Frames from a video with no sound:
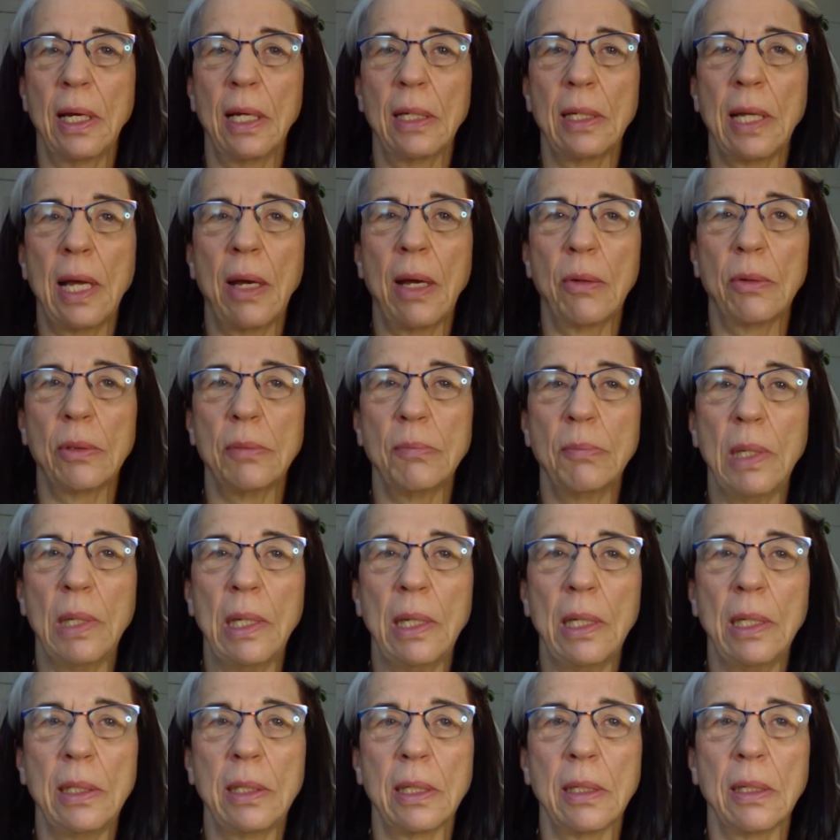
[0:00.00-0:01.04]
allowed
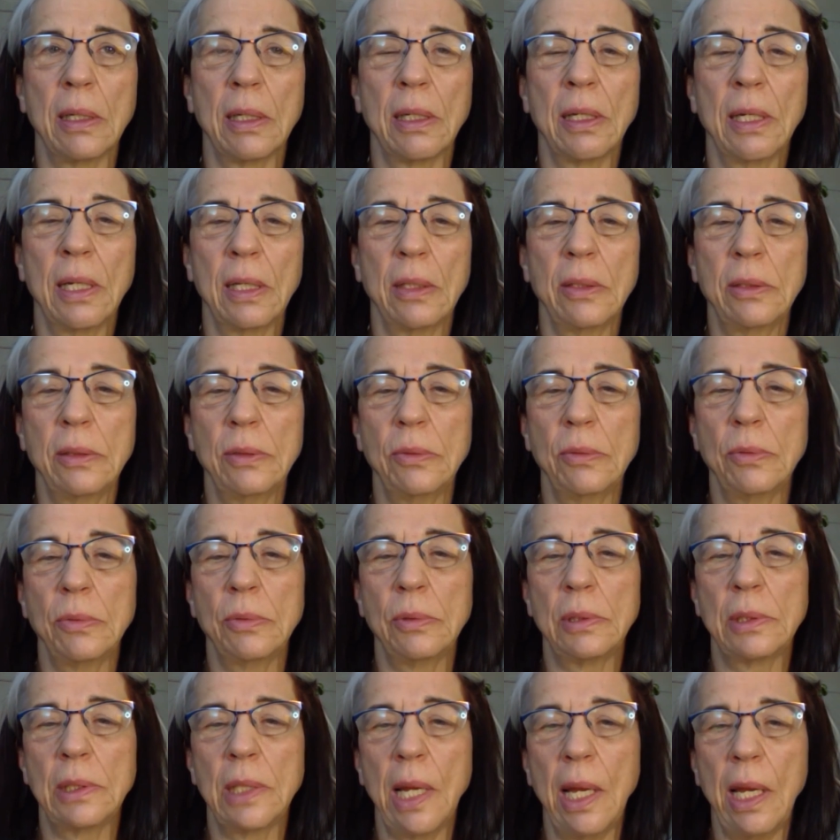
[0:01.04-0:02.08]
me to
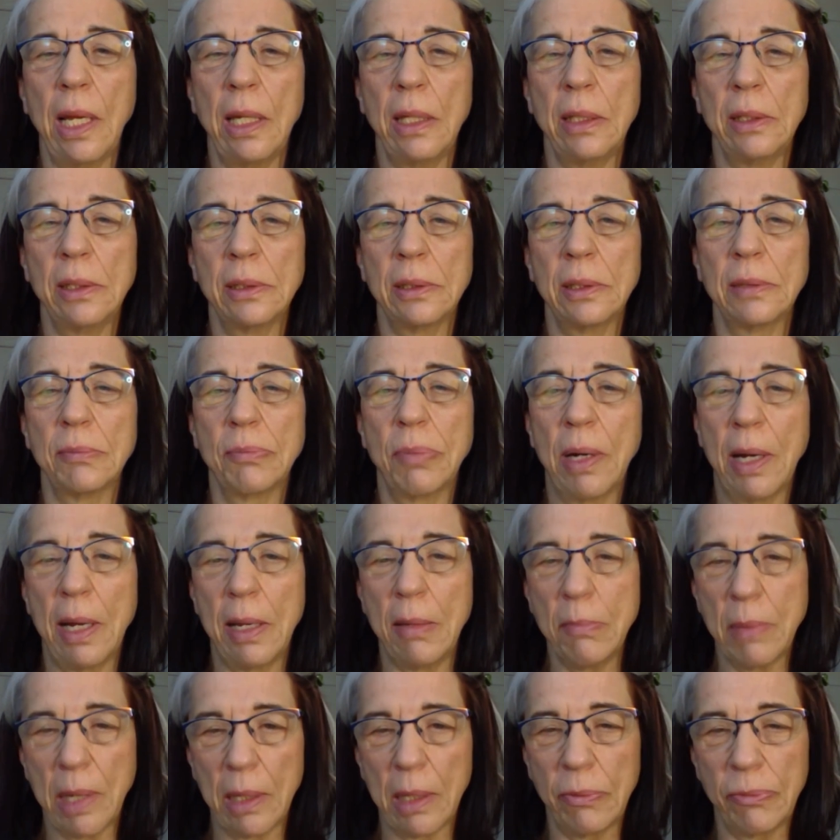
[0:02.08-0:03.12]
change my
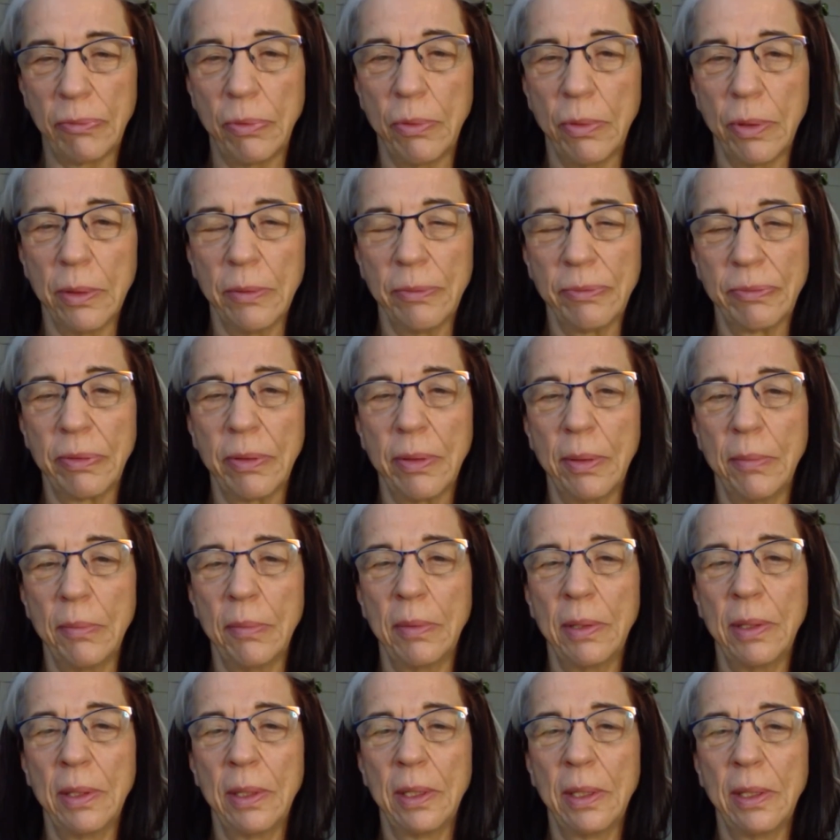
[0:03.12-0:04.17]
metaphor
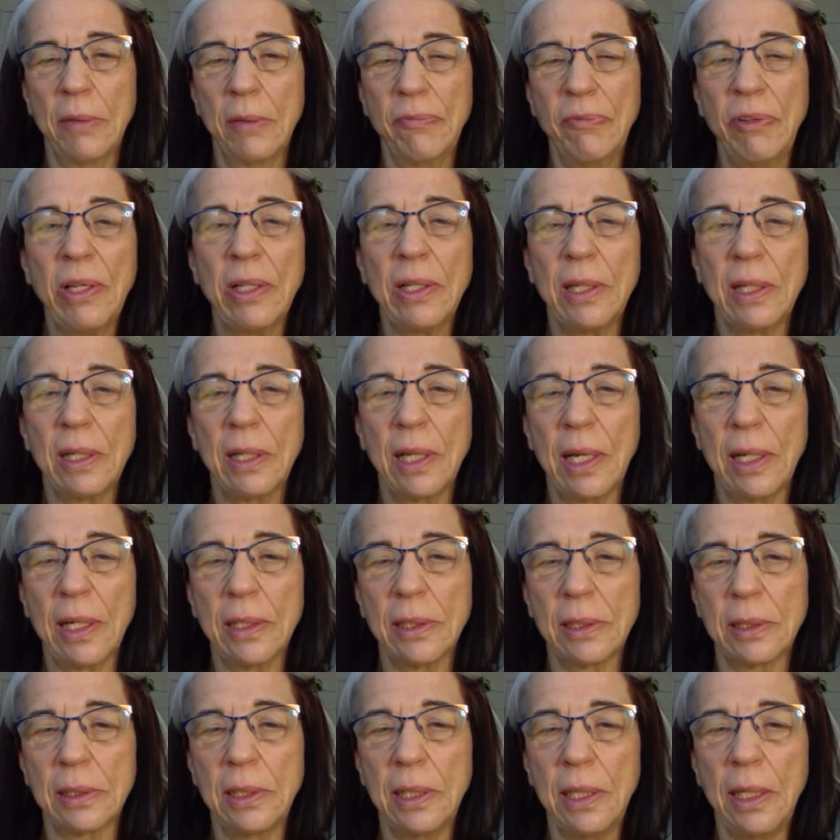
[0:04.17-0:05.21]
from feeling like a
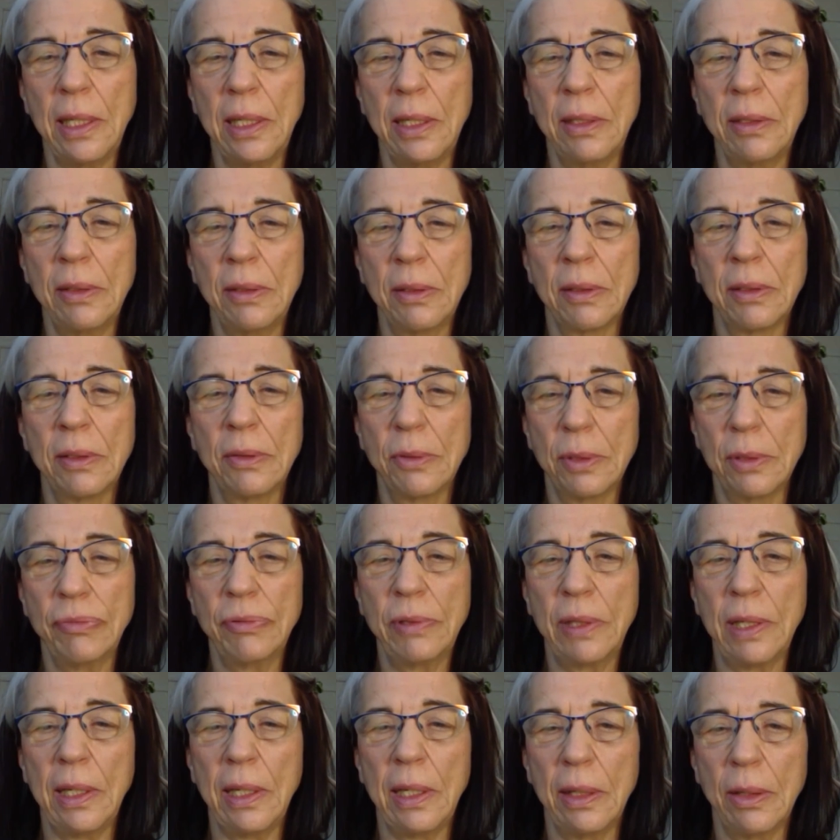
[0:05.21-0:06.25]
seed
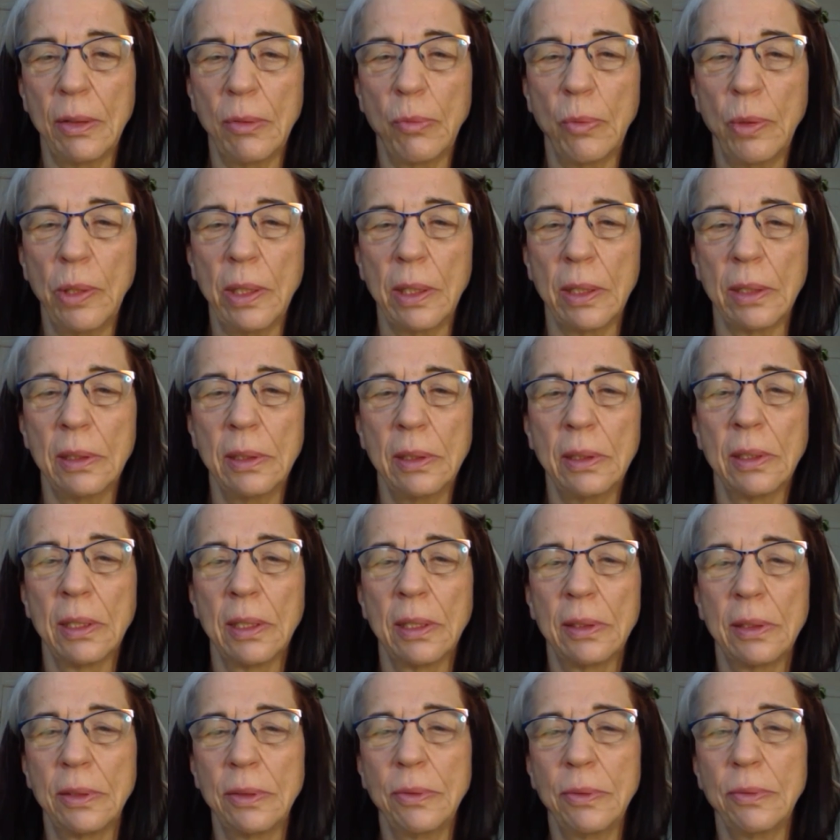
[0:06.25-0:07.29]
drifting in the wind
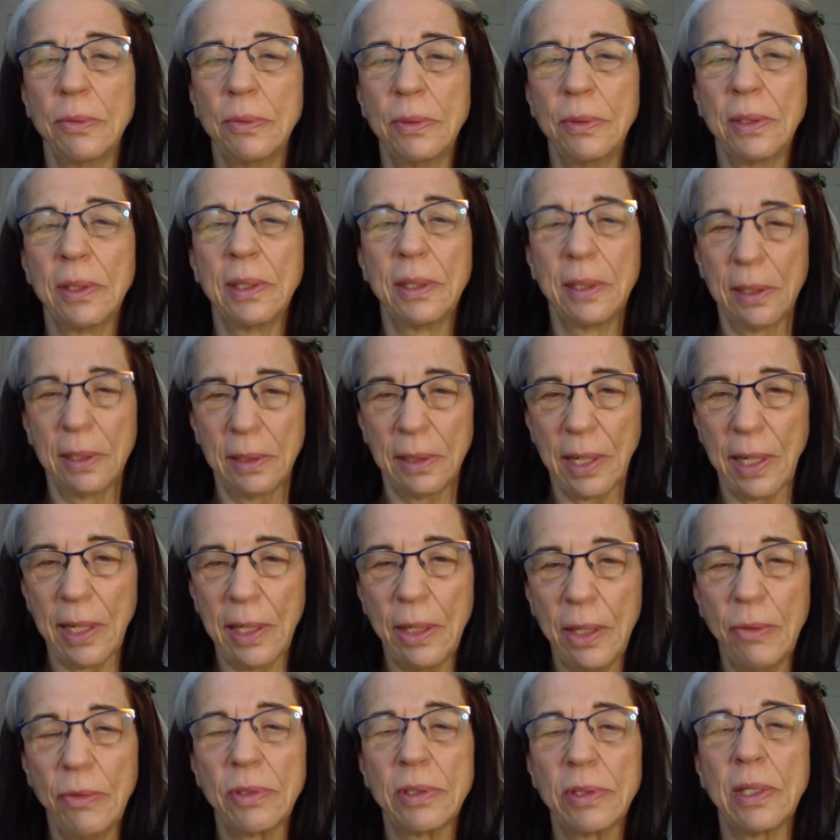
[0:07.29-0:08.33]
to,
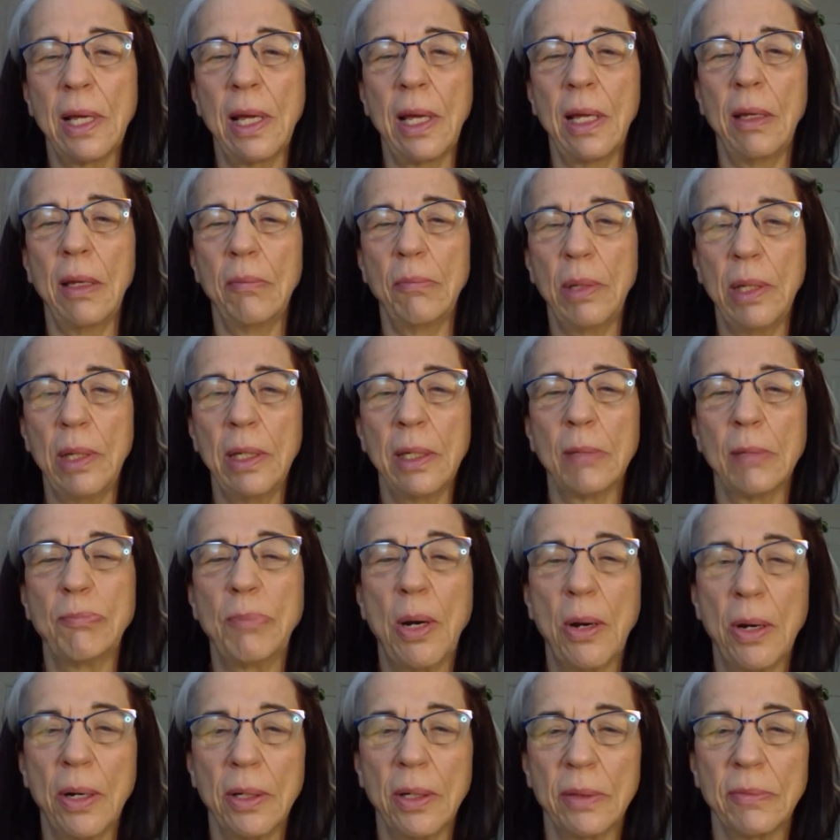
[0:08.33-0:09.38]
like you say, being a
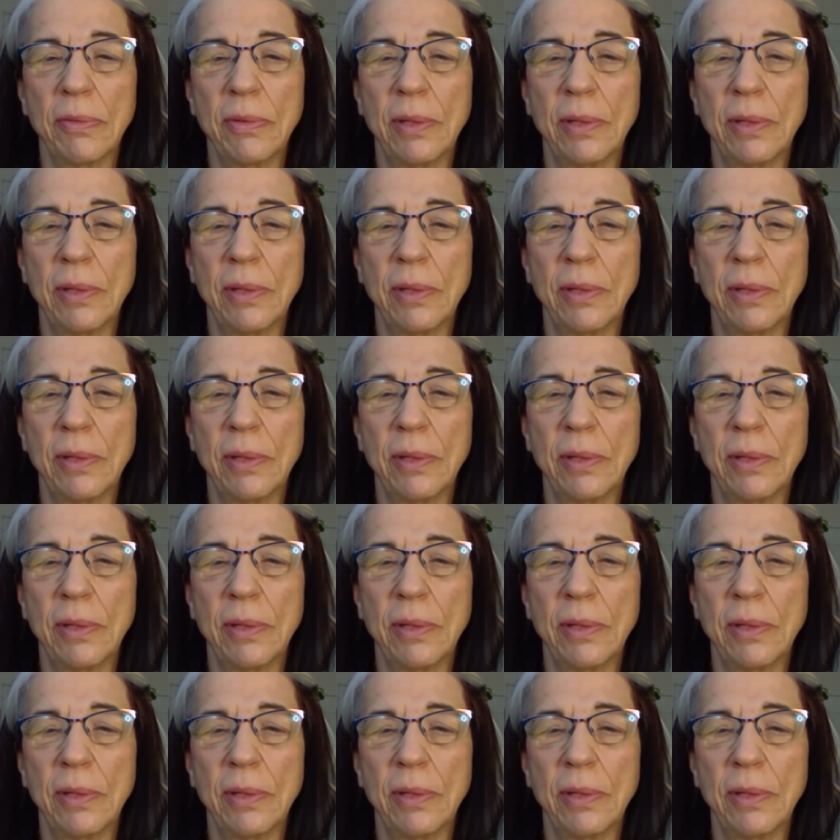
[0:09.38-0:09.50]
part of